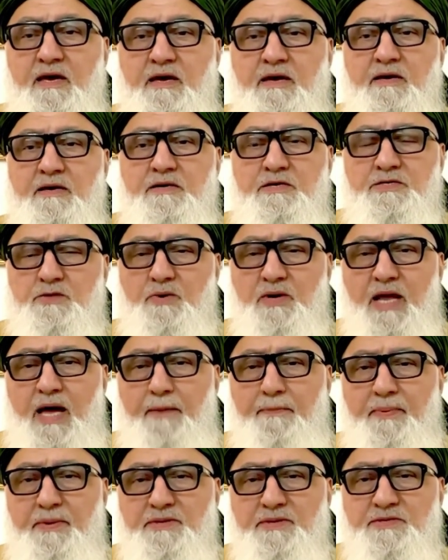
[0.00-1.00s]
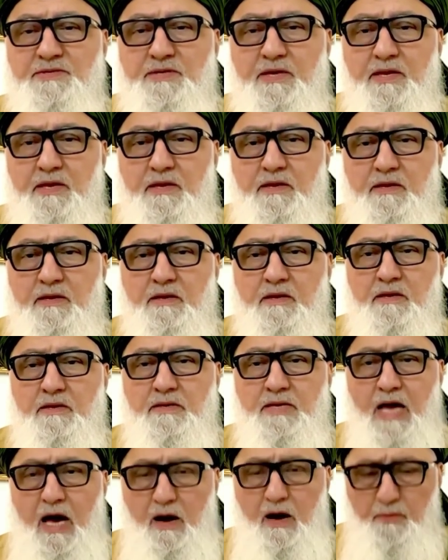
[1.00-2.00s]
So what happens then?
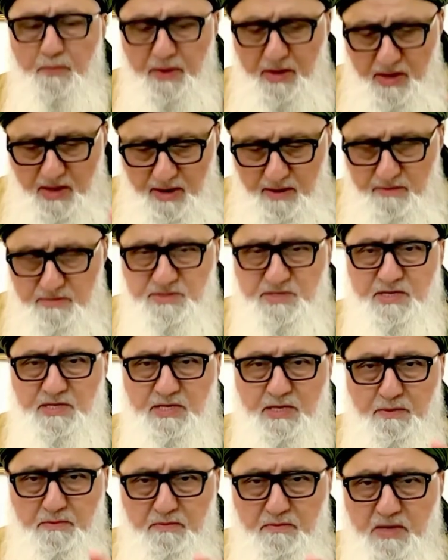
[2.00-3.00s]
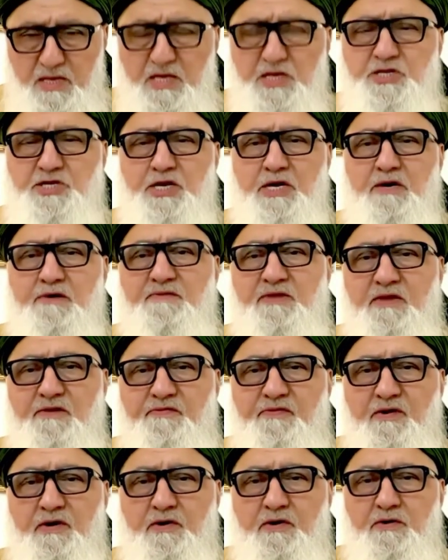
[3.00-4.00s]
Now becomes the diminishing of
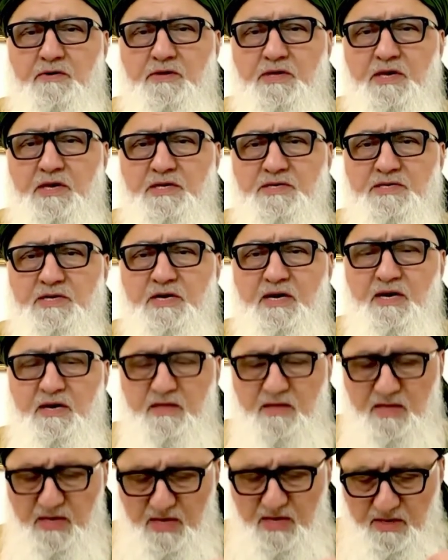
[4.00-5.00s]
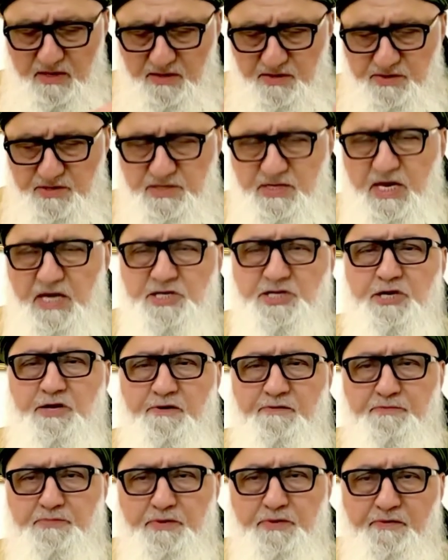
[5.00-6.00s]
difficulties, the intercession
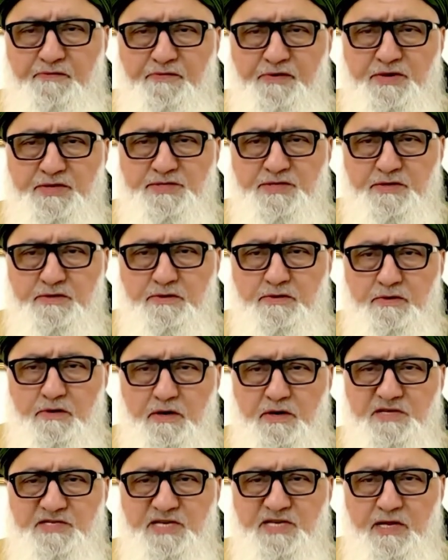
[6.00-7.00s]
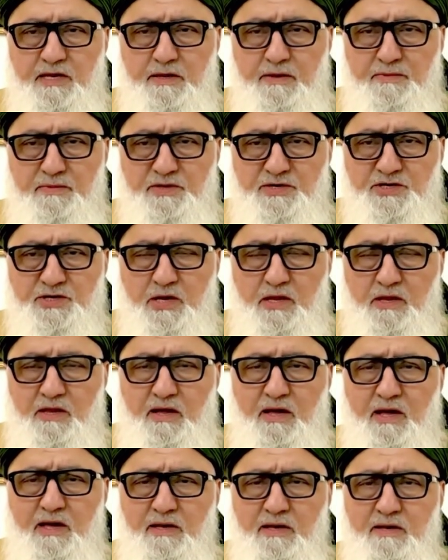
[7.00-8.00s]
of Prophet
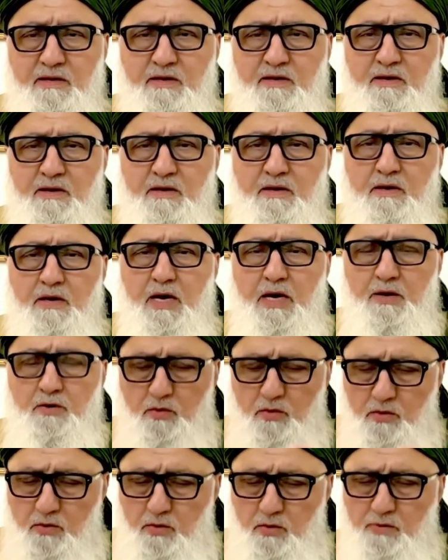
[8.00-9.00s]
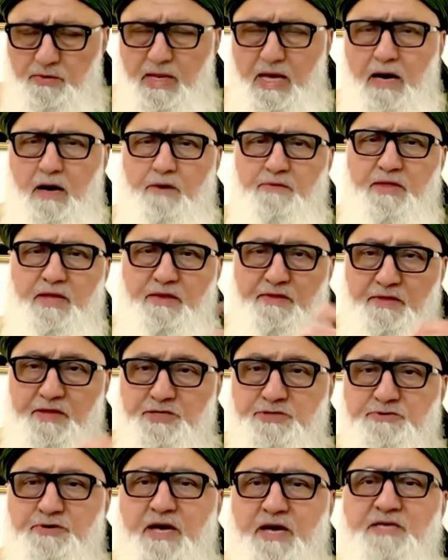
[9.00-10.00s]
inshaAllah, and all now then the
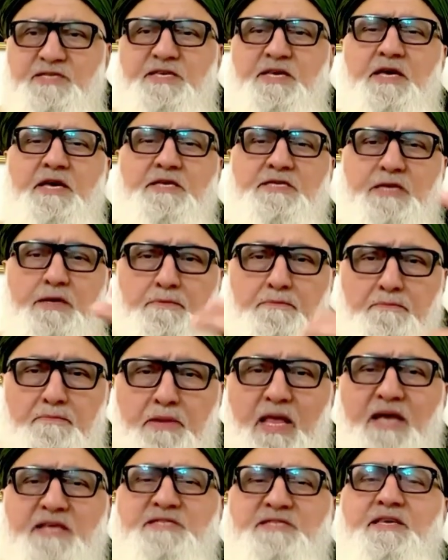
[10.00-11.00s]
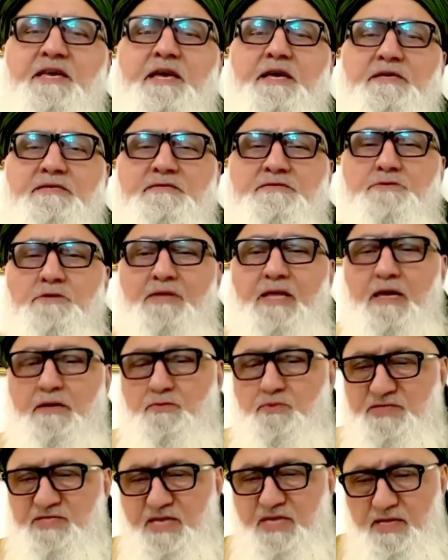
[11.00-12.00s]
dressings and blessings. So that
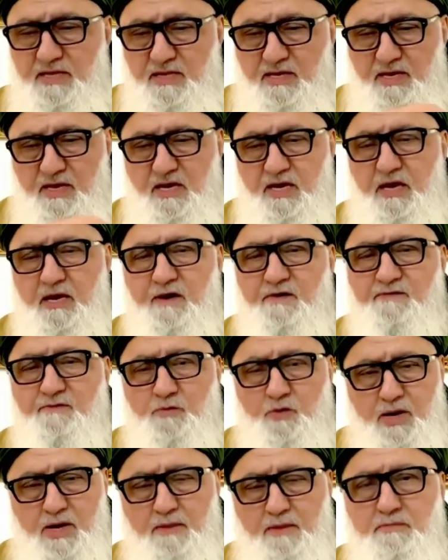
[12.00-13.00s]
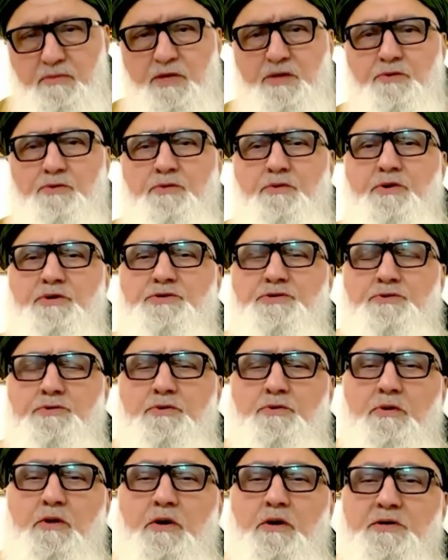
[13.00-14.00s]
was then the key of Muhammadan
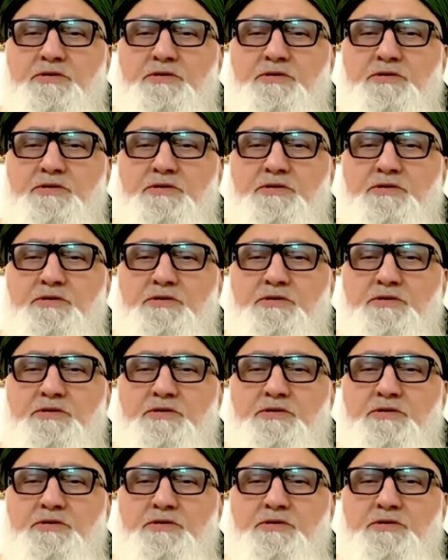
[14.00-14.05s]
Rasulullah.